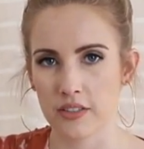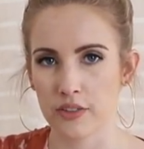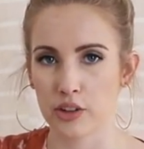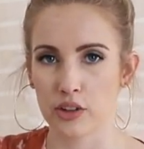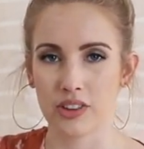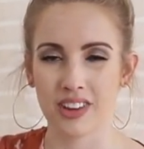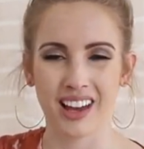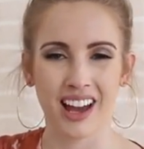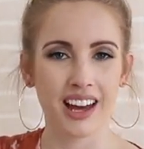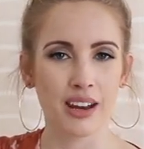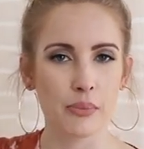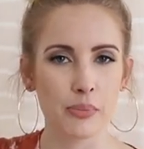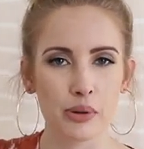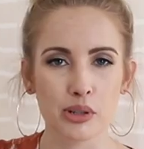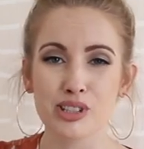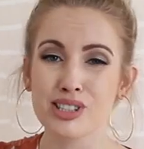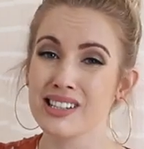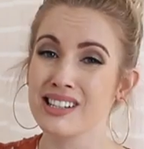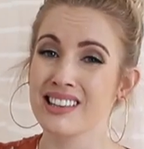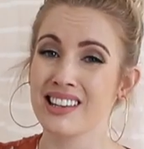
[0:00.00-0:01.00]
If you're the kind of
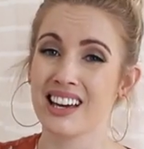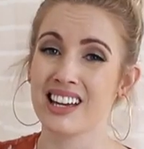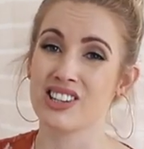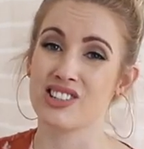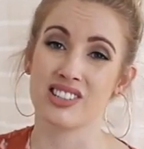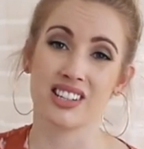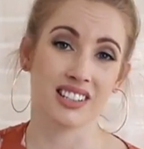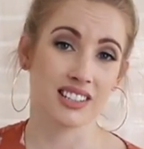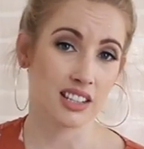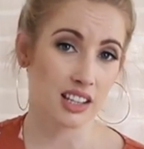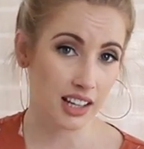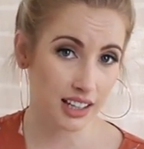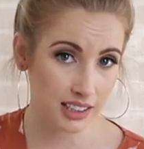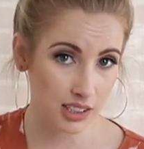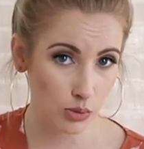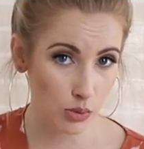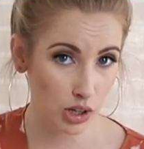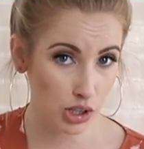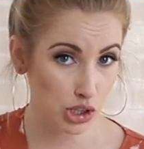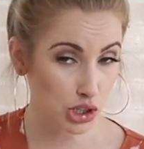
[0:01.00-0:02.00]
person that doesn't
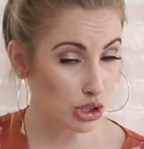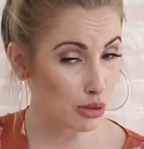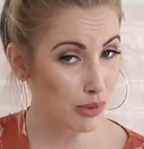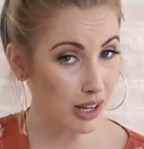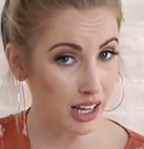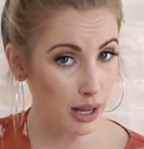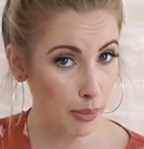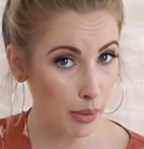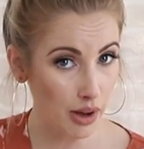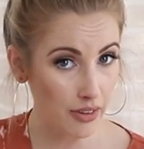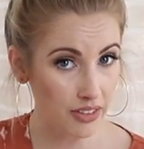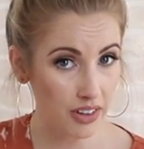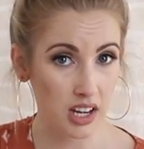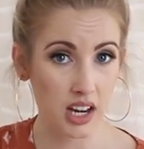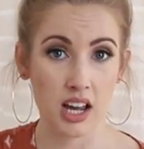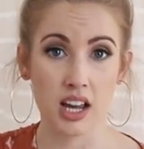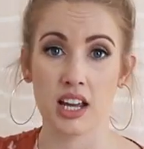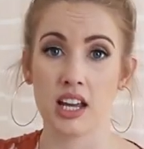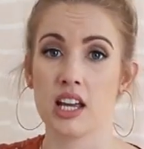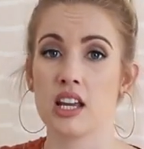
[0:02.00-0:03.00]
like to wash their makeup off at
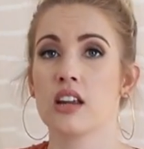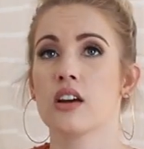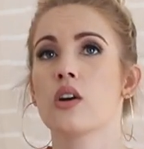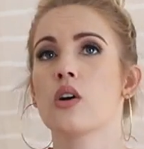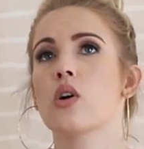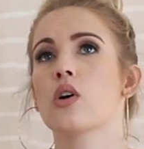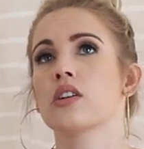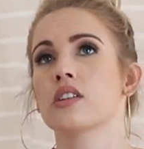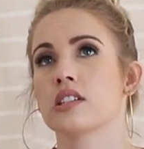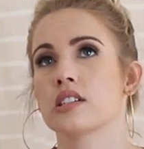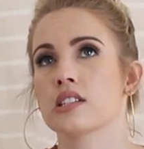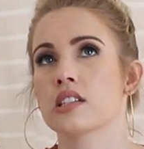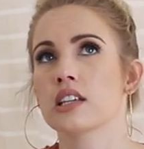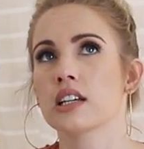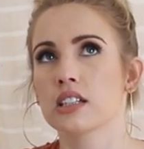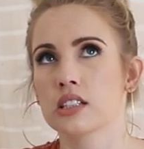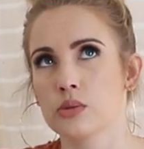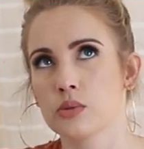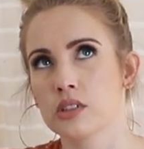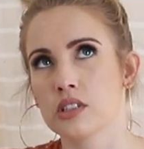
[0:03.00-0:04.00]
night doesn't
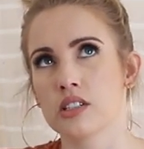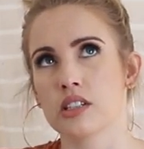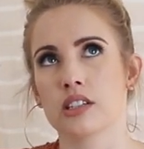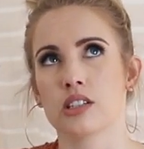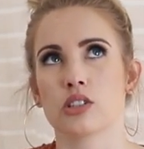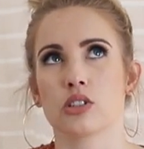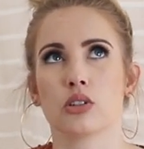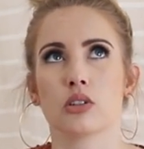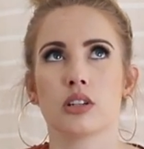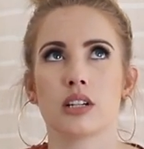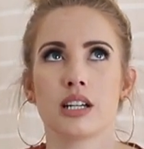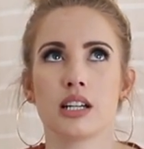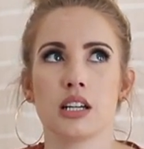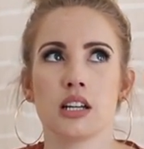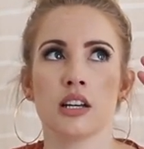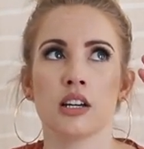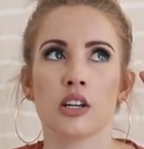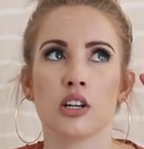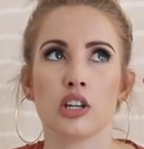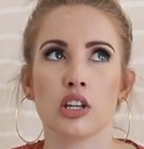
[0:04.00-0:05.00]
like to wear
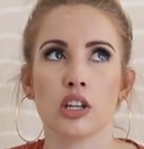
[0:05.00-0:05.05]
sunscreen,